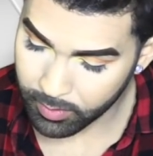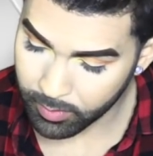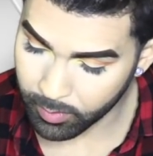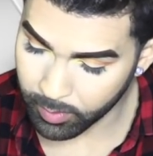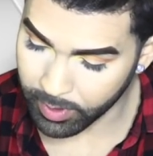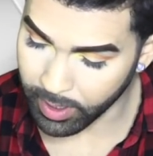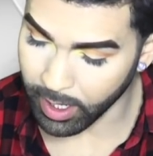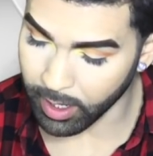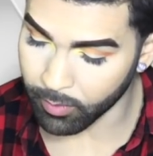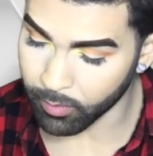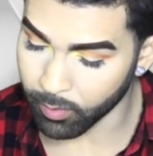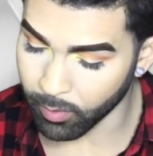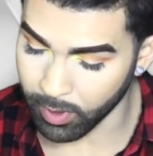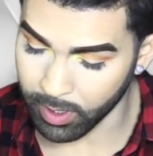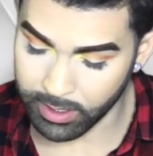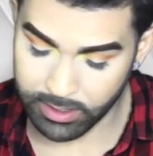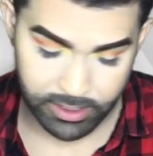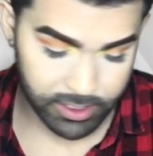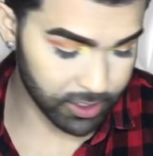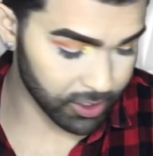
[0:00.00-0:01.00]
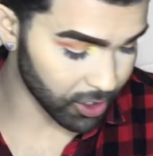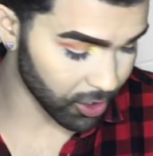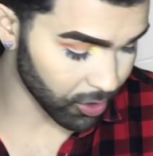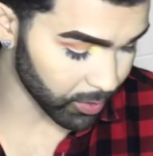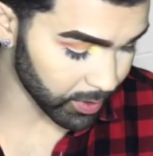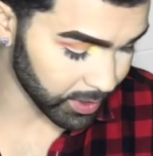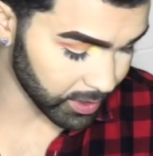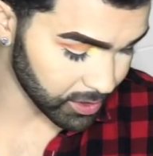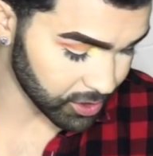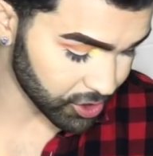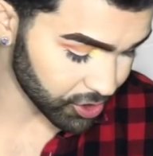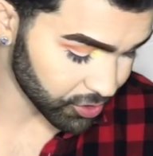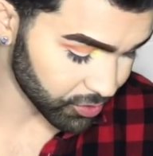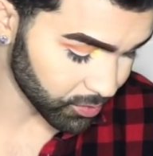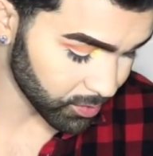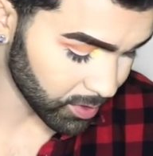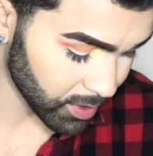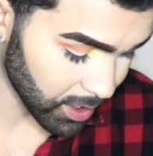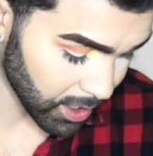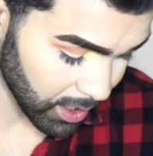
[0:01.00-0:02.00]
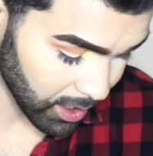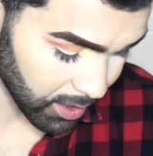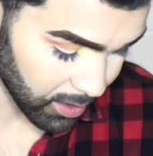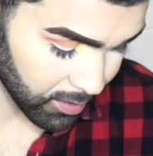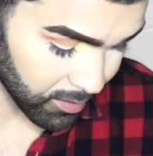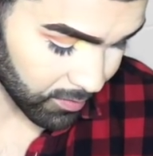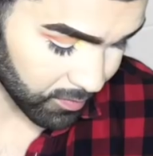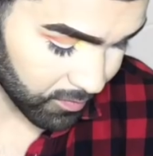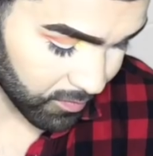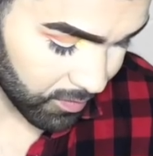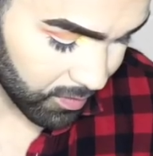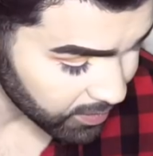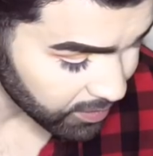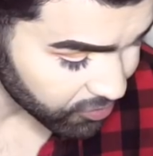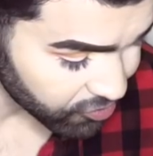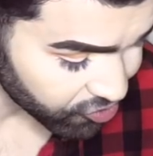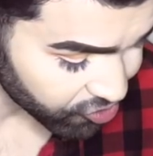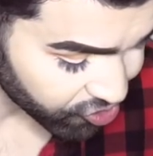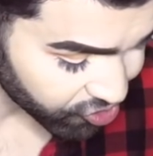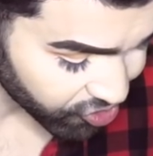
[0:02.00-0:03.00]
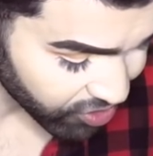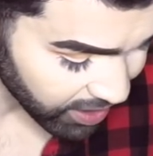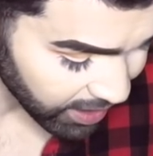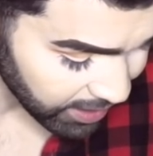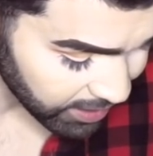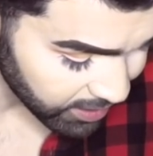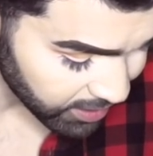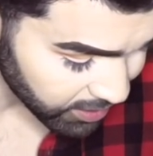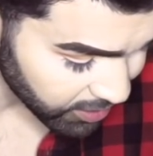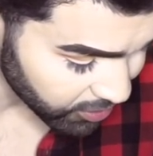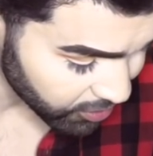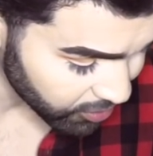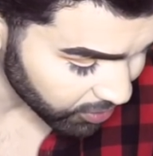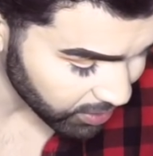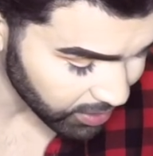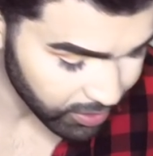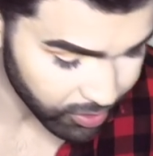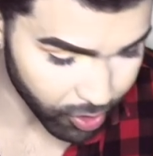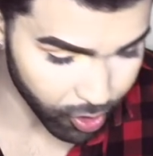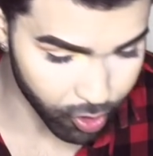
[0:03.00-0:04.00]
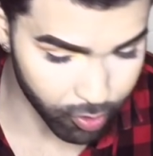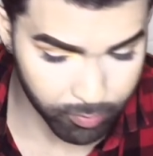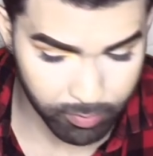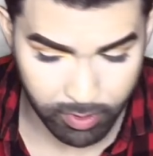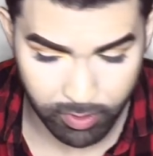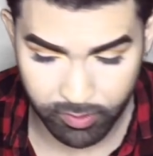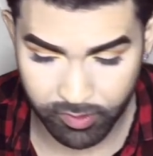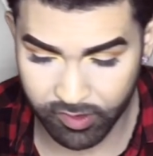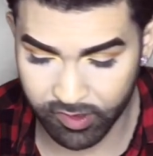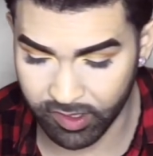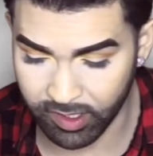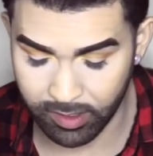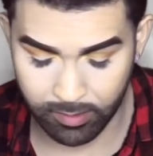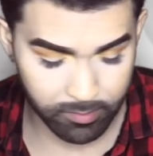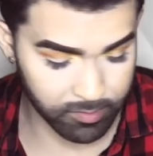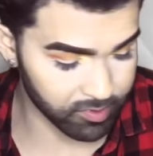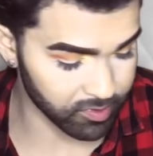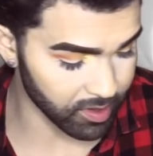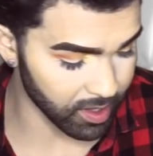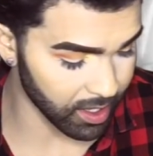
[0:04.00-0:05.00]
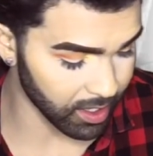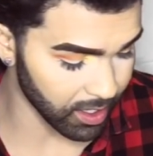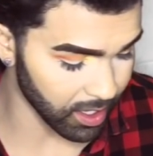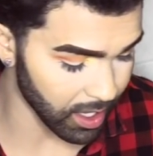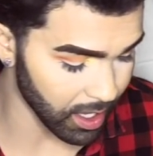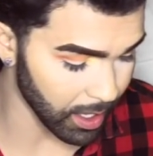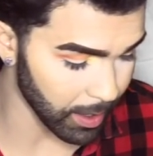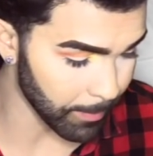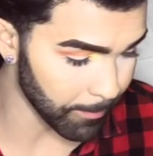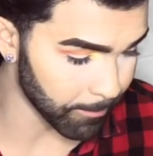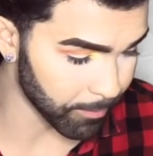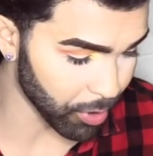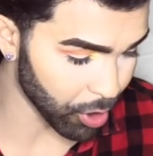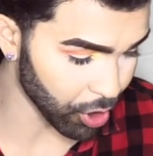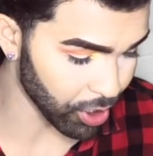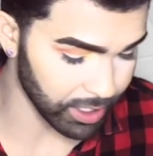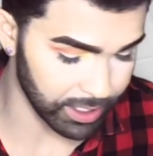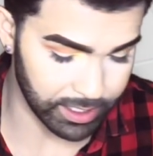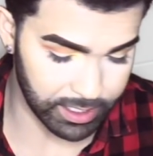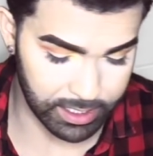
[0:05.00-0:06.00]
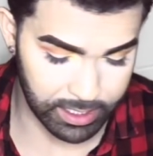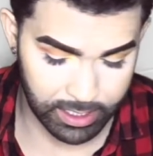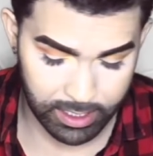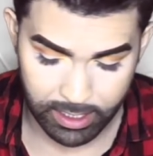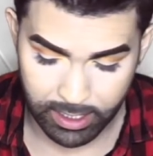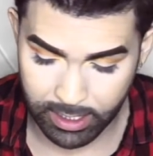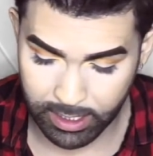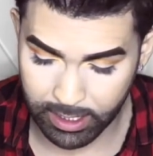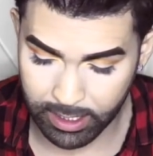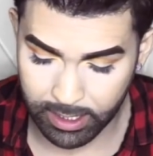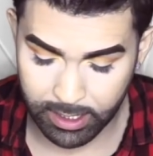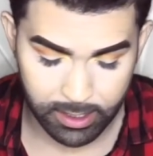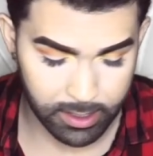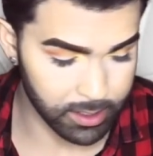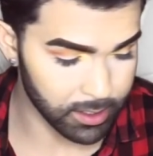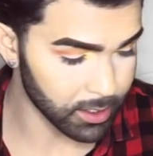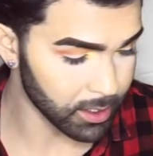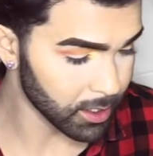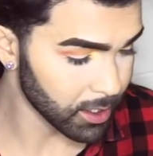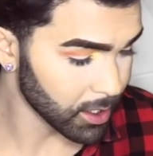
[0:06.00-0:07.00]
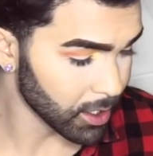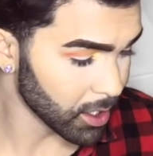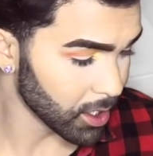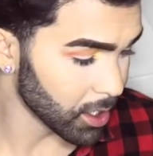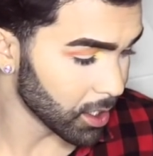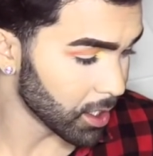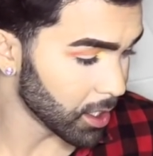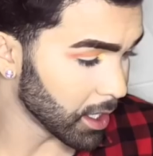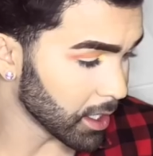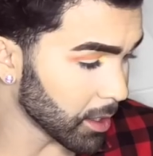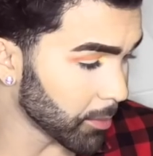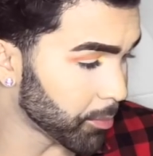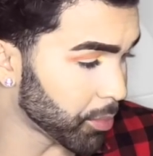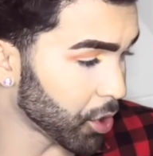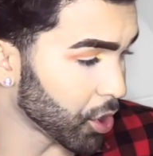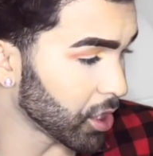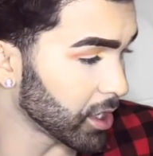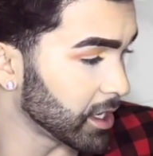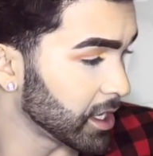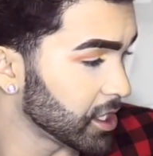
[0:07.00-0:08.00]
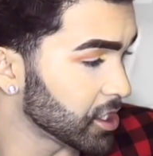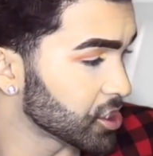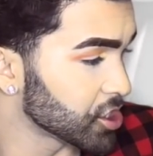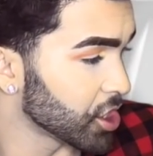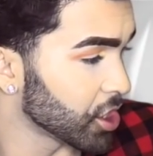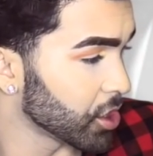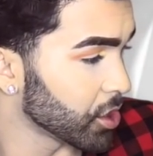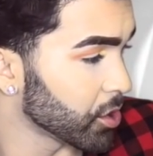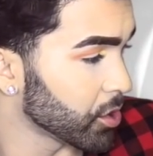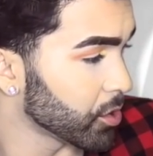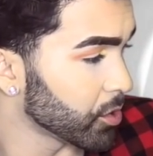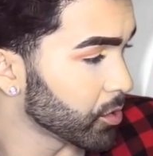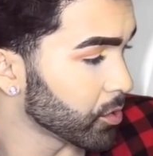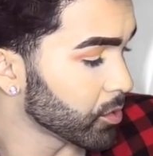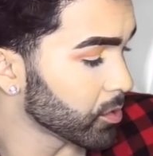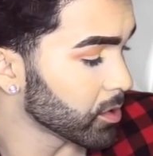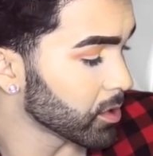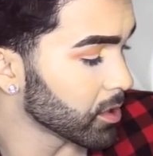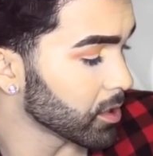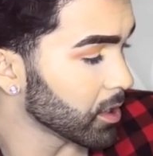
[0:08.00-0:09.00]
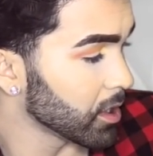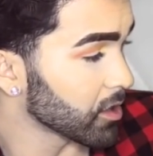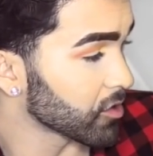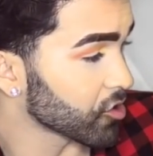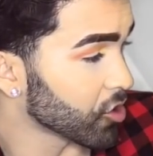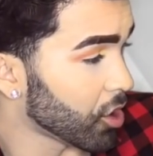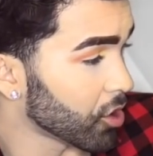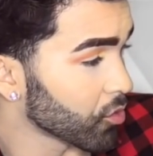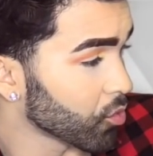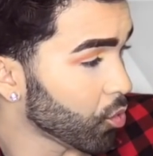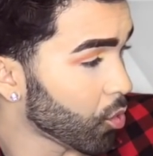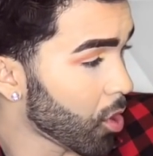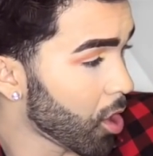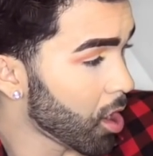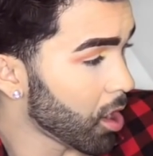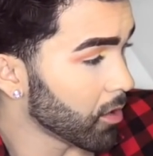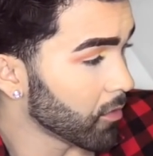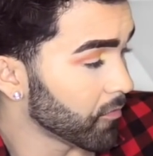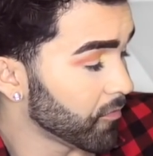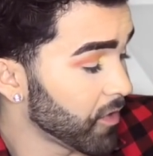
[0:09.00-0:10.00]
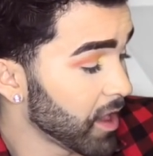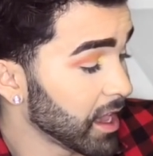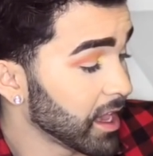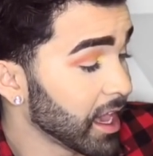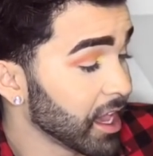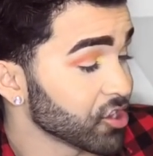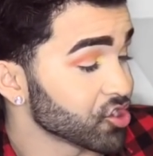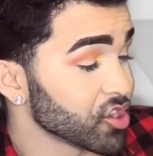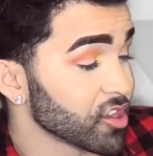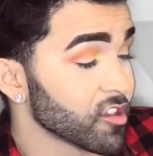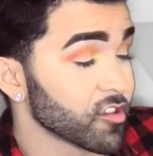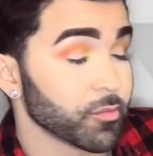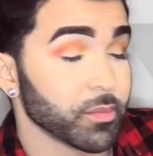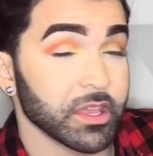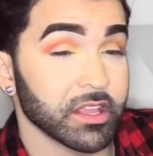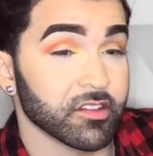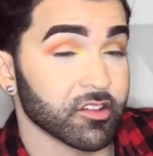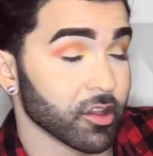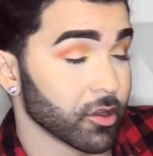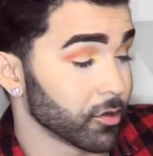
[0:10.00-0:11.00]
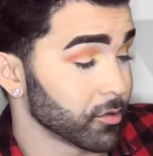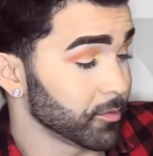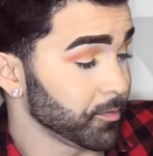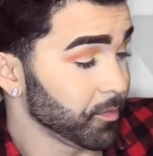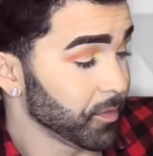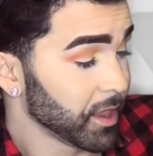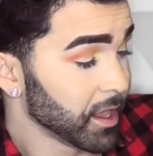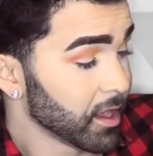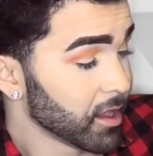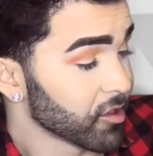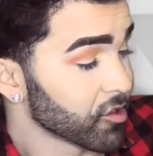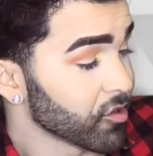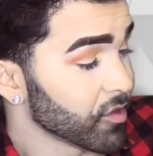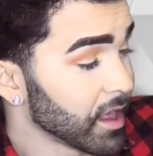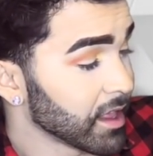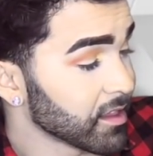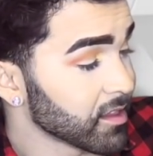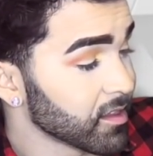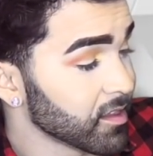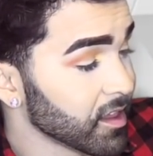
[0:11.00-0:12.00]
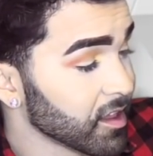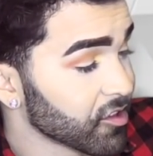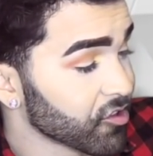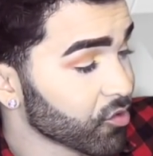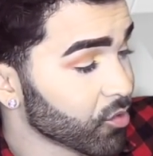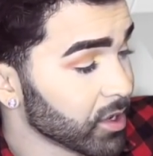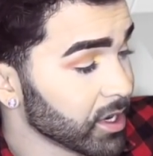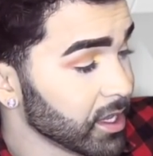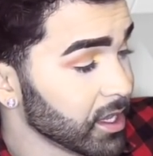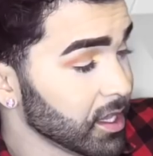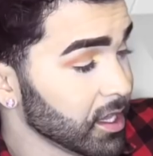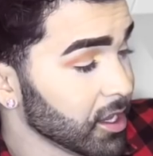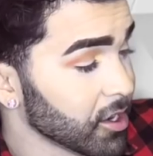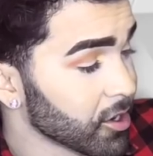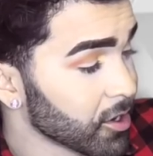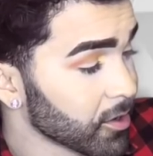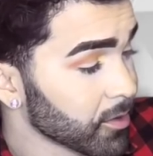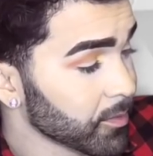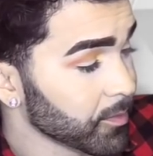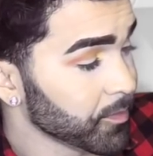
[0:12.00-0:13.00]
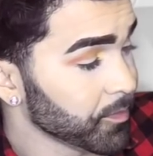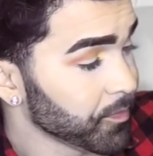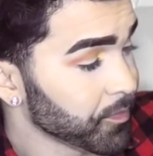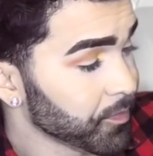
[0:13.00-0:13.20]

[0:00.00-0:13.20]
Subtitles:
what I want to go into next, this shade here, it almost seems like a burgundy tone. It's called Vacation Speed Zone. So that's this one here,